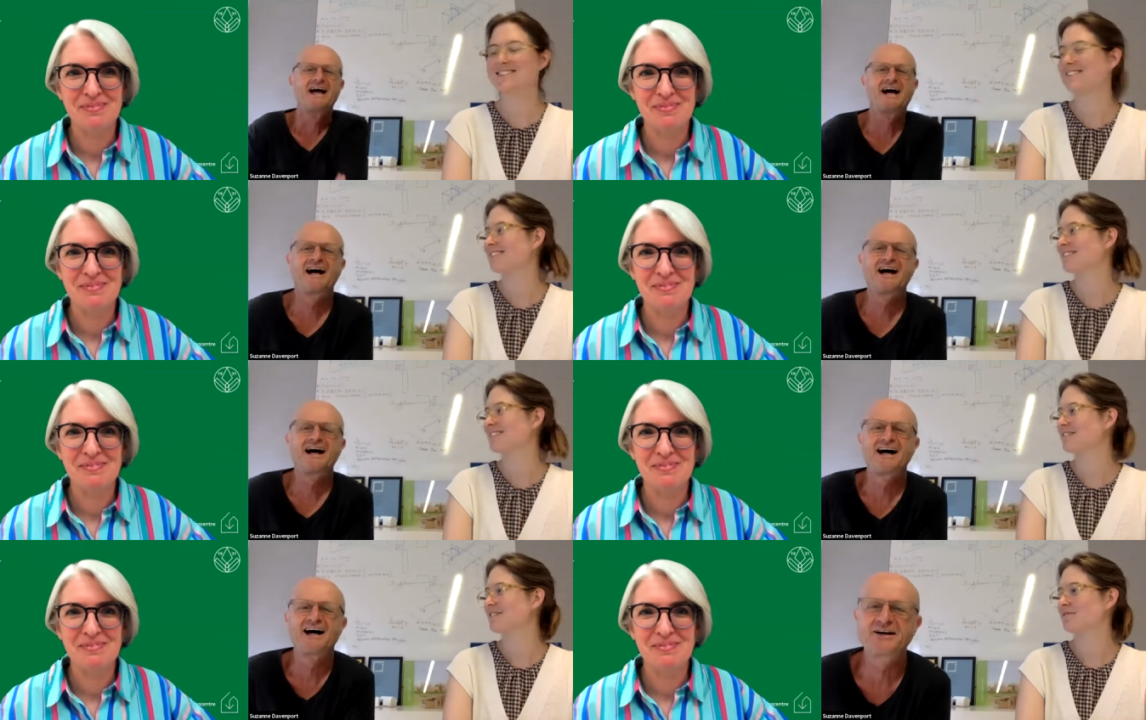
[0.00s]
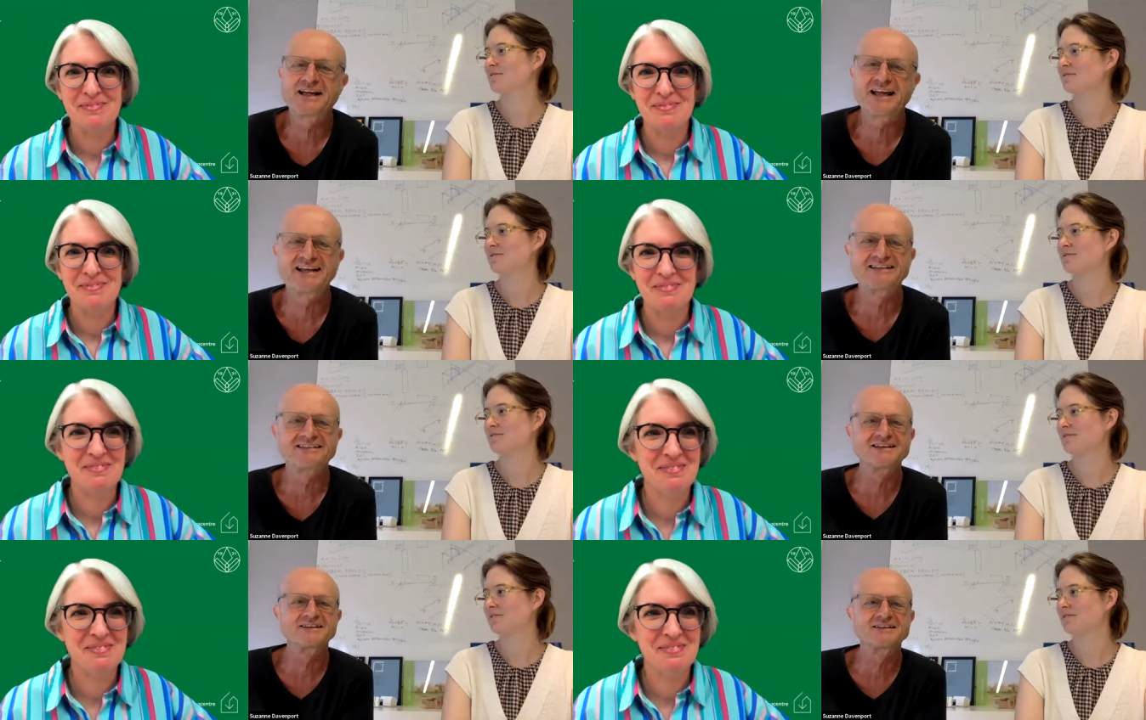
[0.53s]
Speaker 1: Uh,
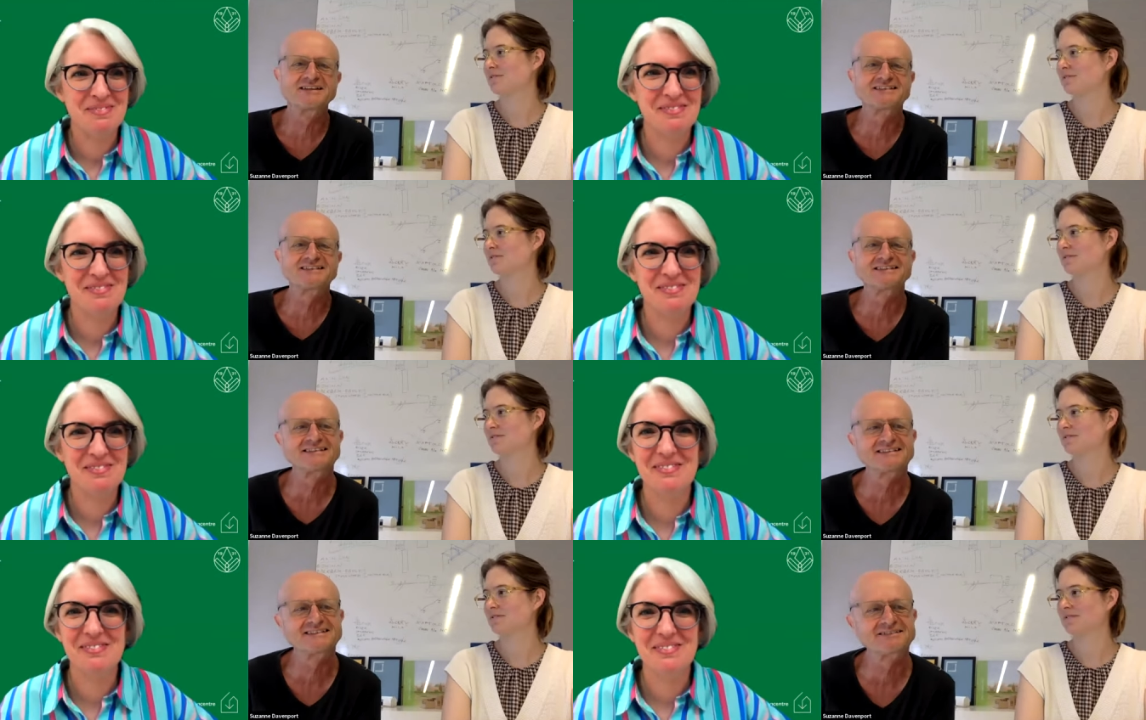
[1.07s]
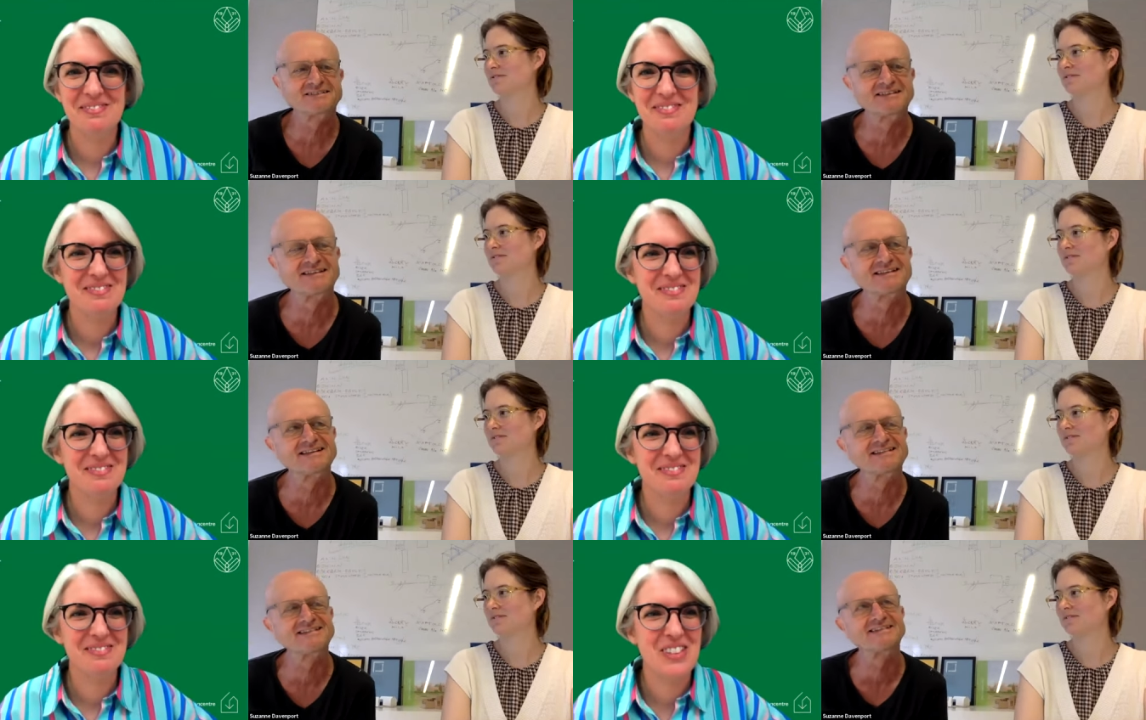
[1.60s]
okay, so this is
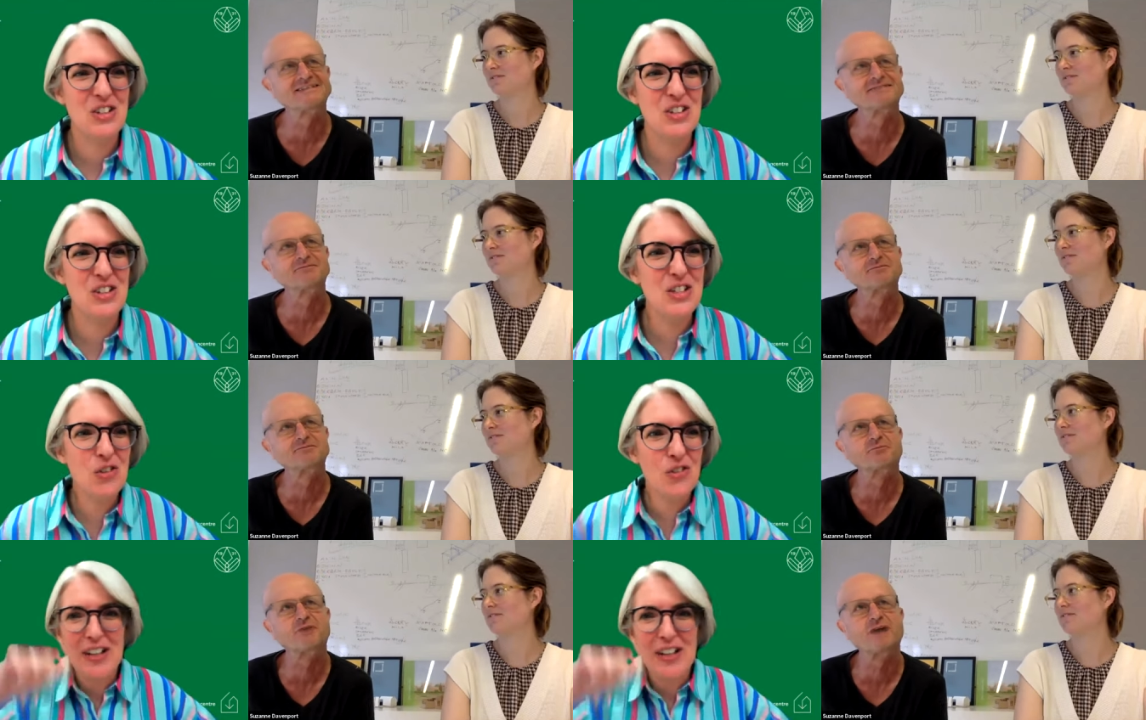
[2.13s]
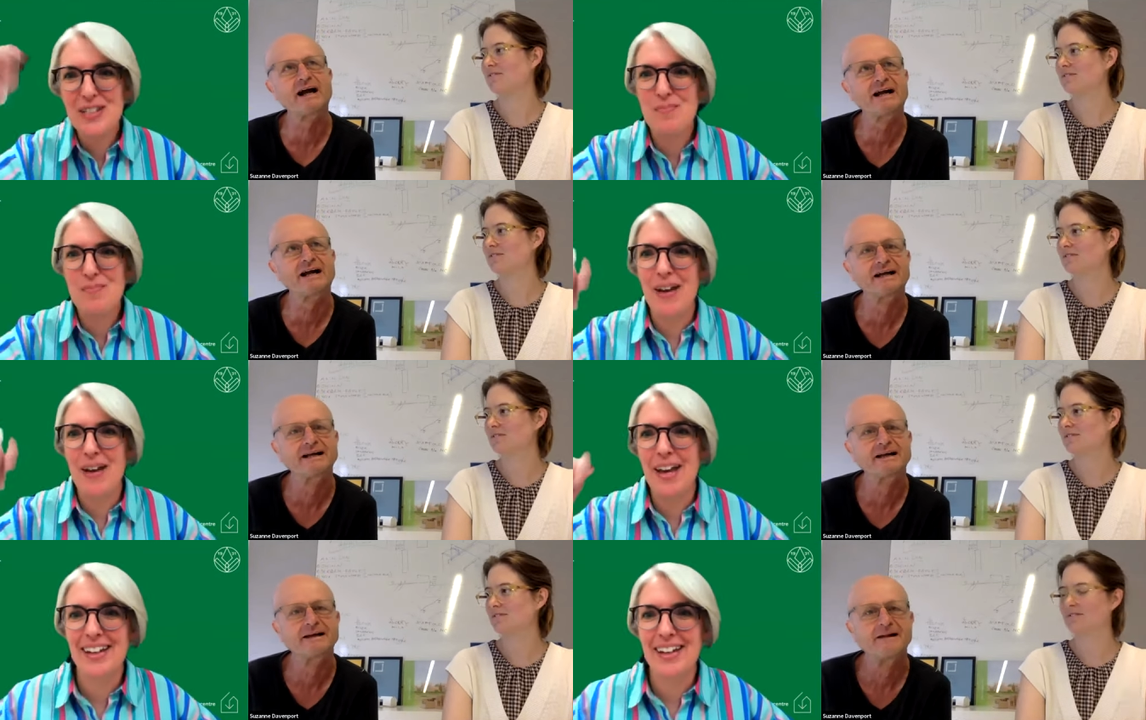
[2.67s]
this is. You
Speaker 2: need your felt
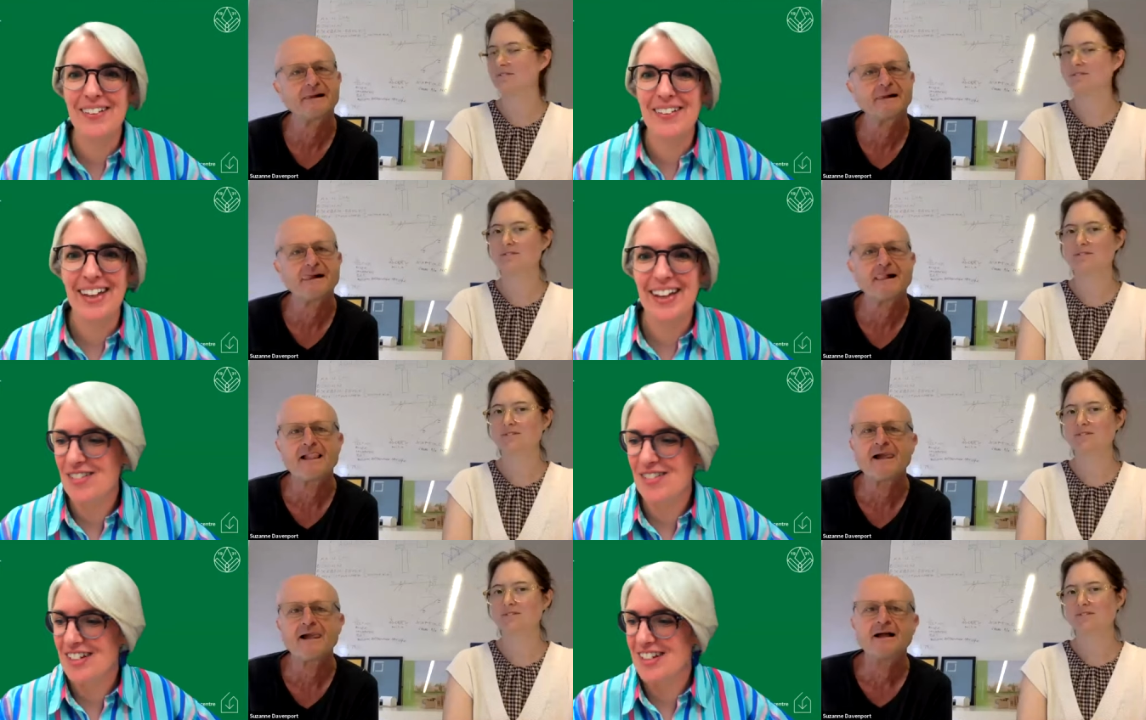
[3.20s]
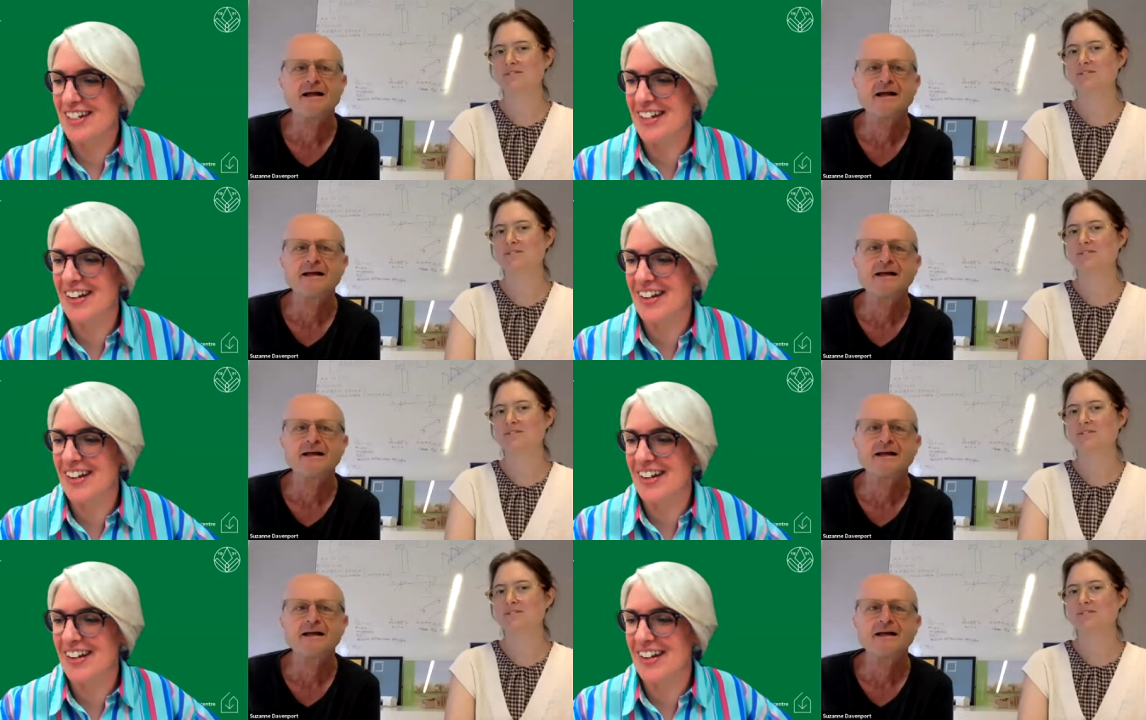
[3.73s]
tip pen out again, Rich.